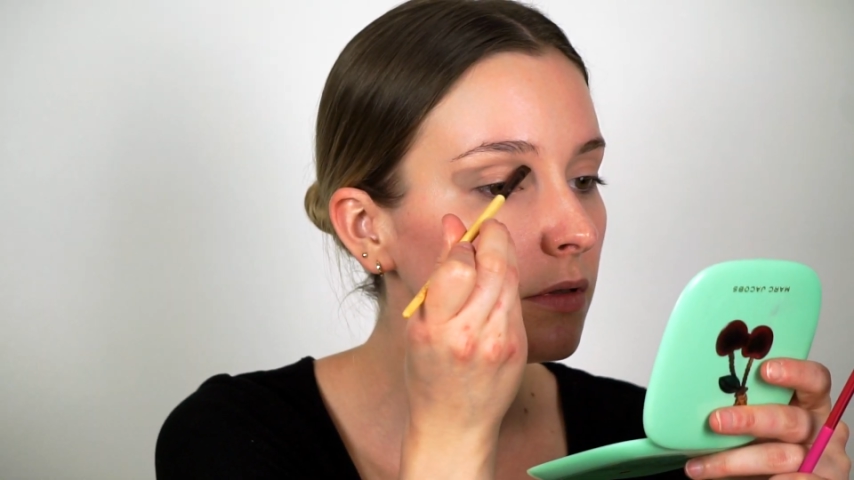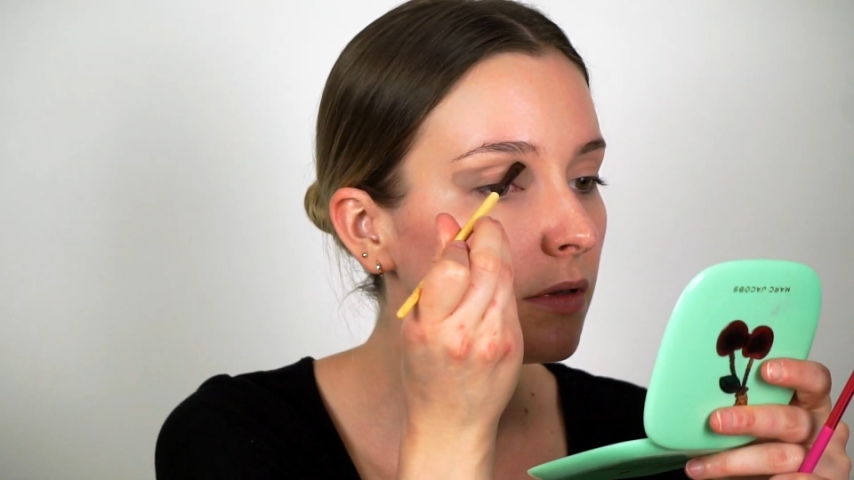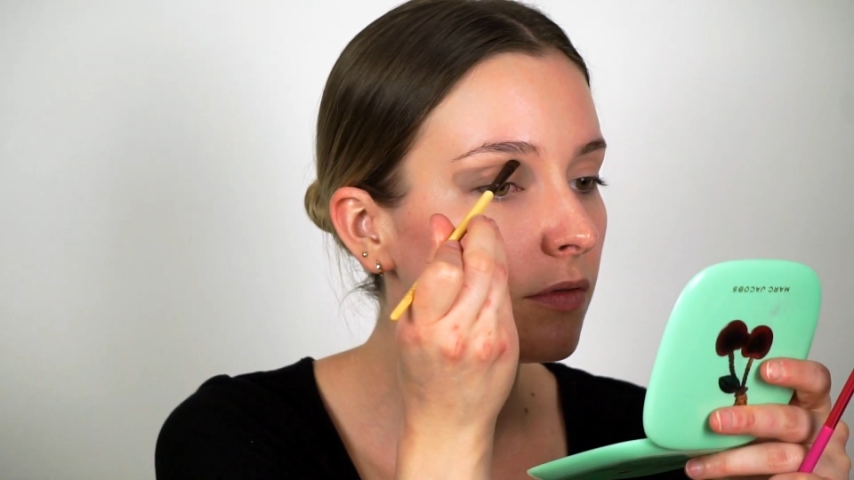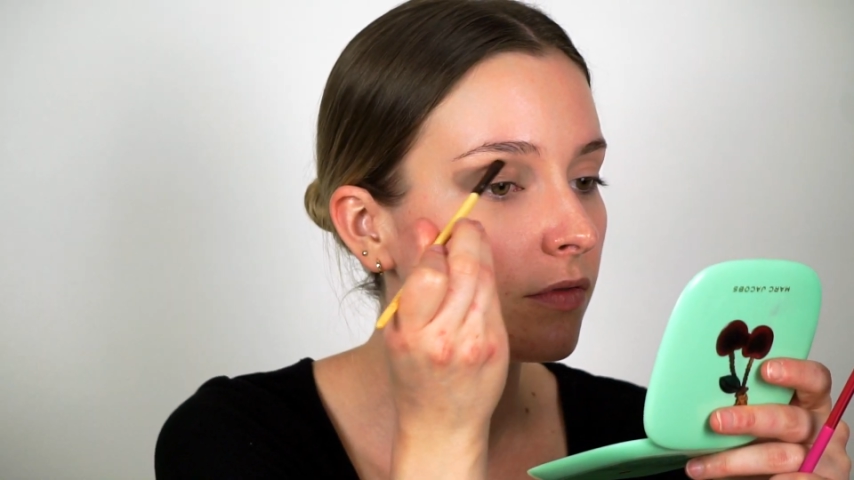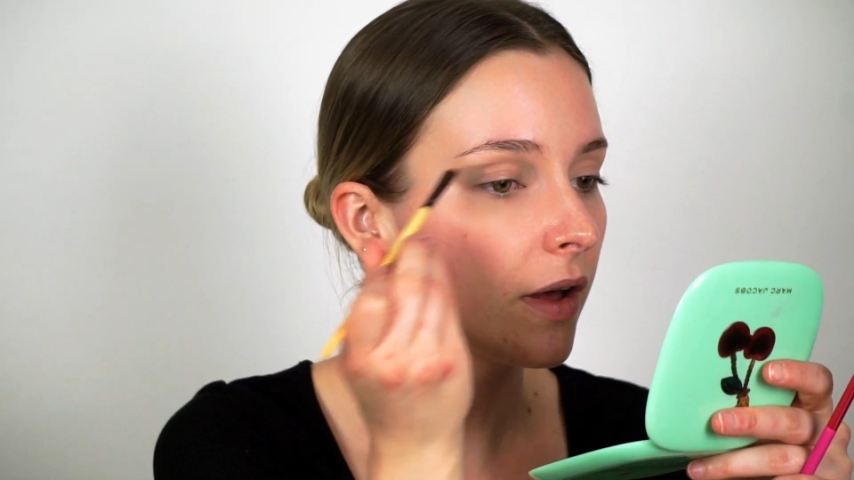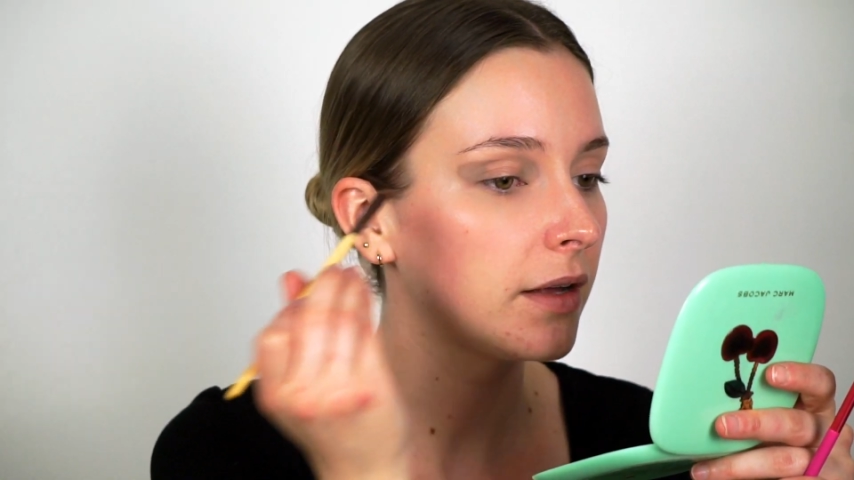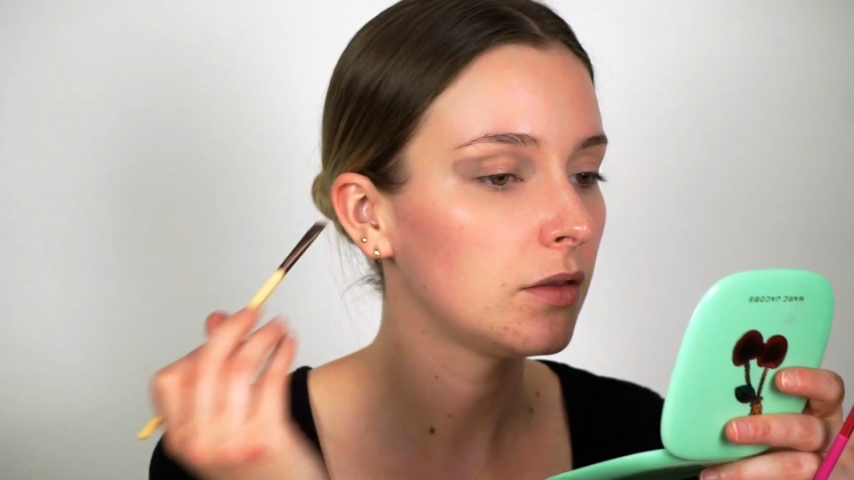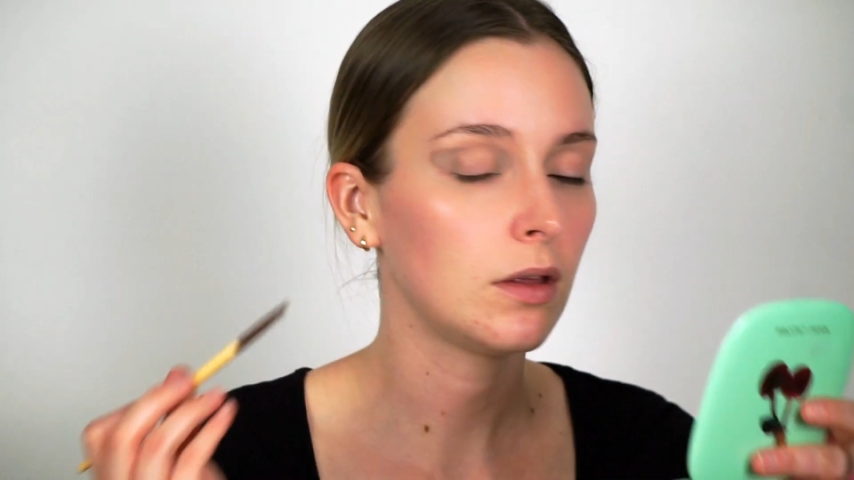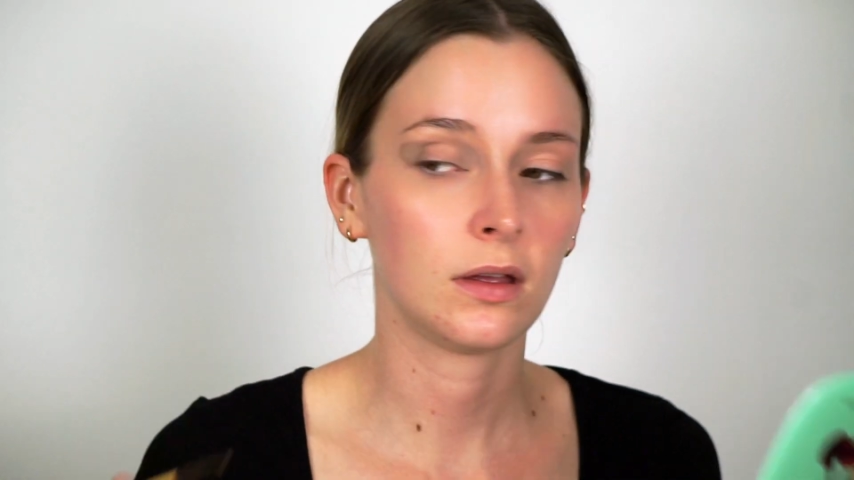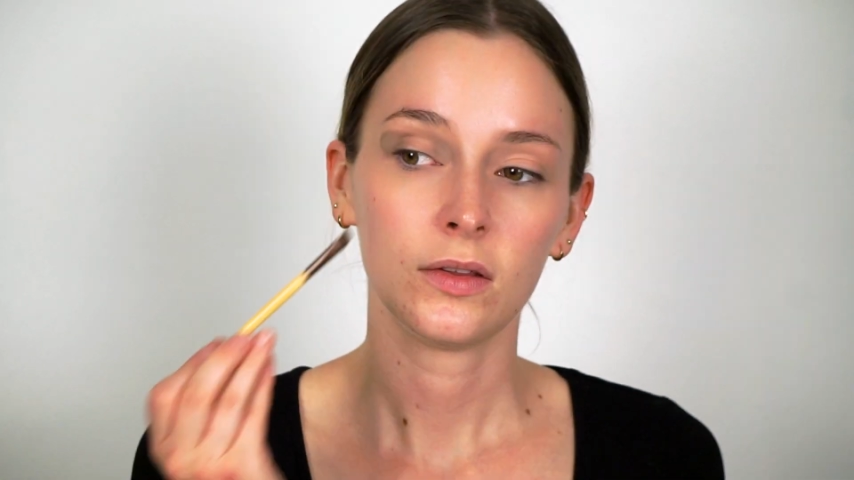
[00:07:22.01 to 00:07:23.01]

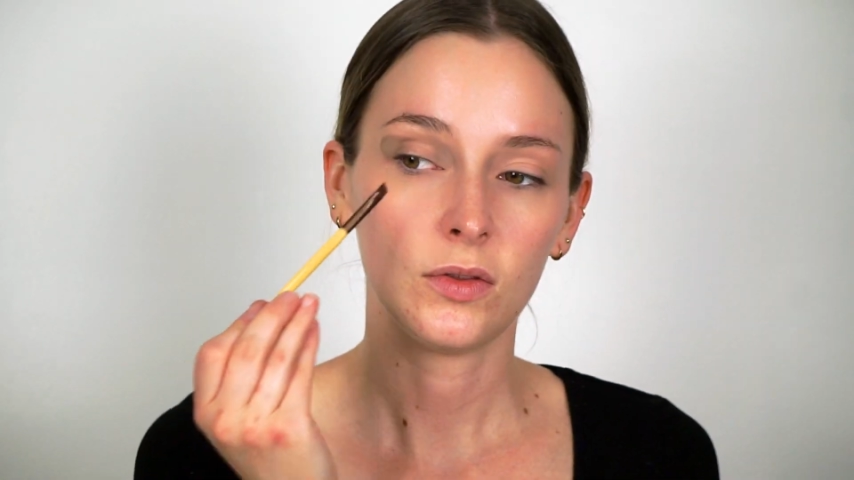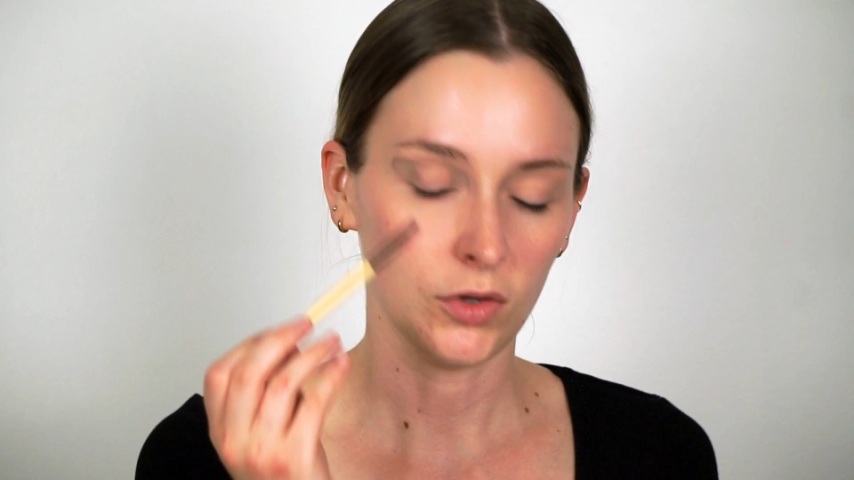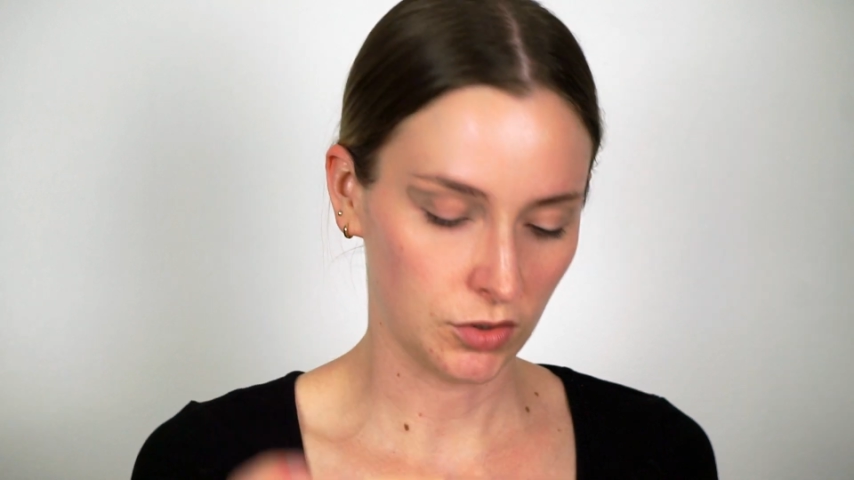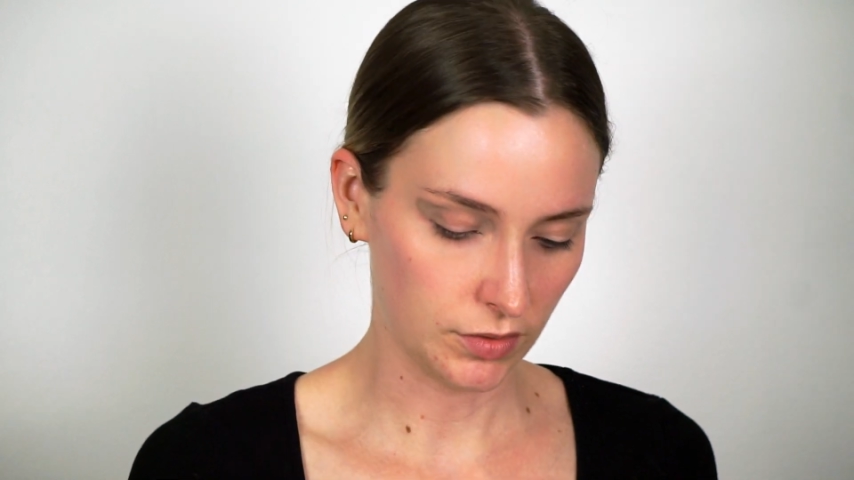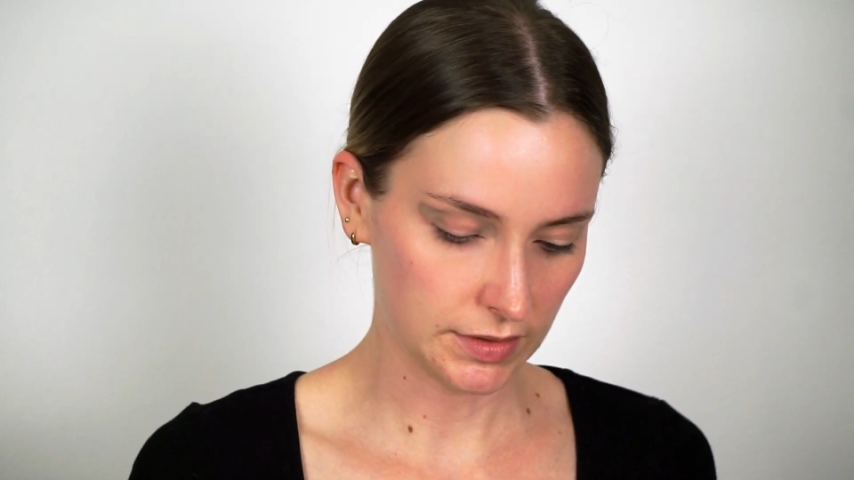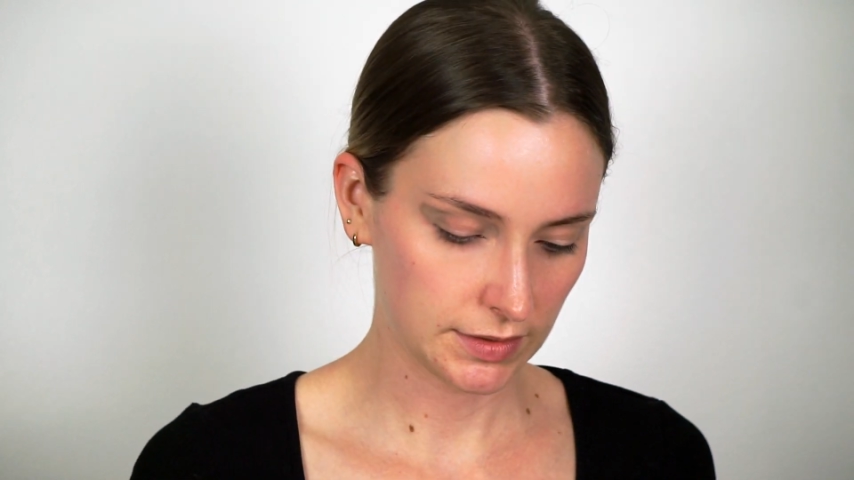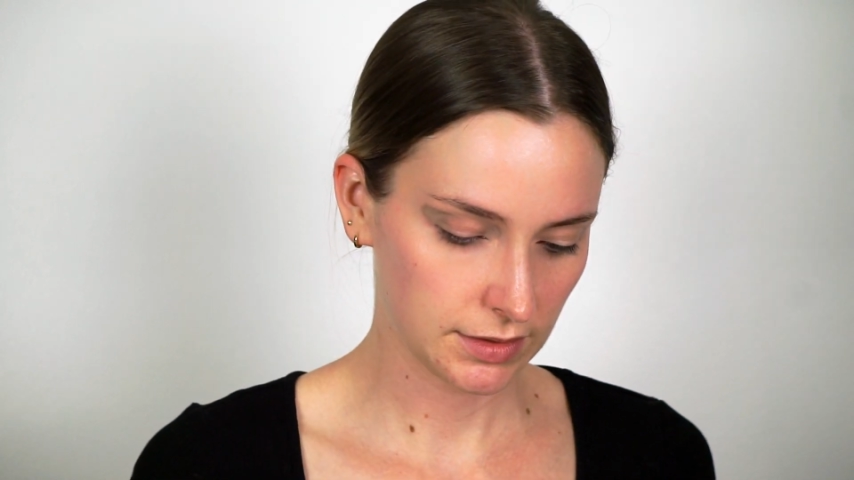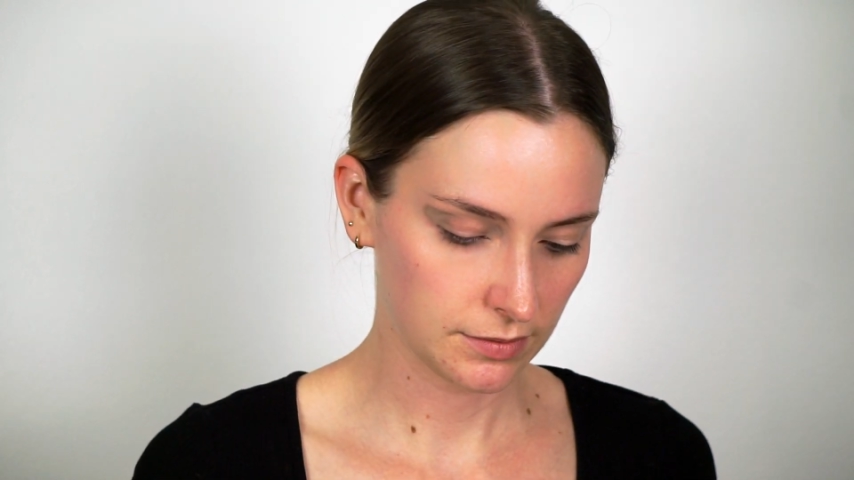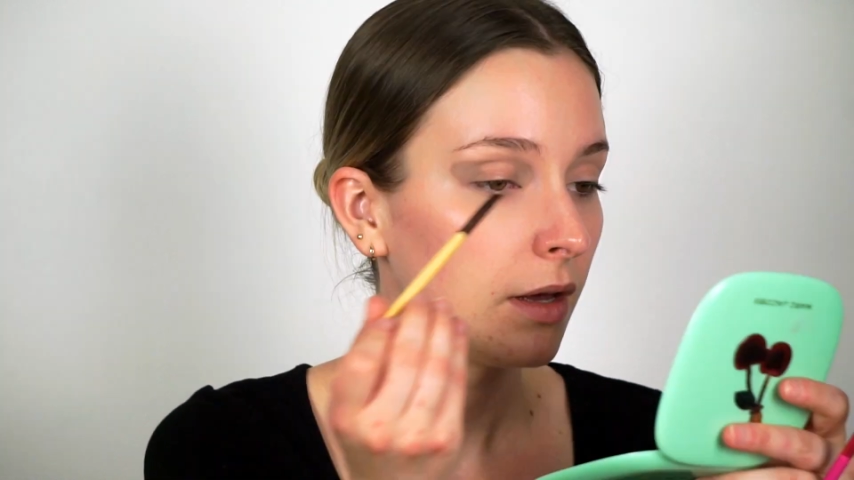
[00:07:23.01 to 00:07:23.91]
define the crease.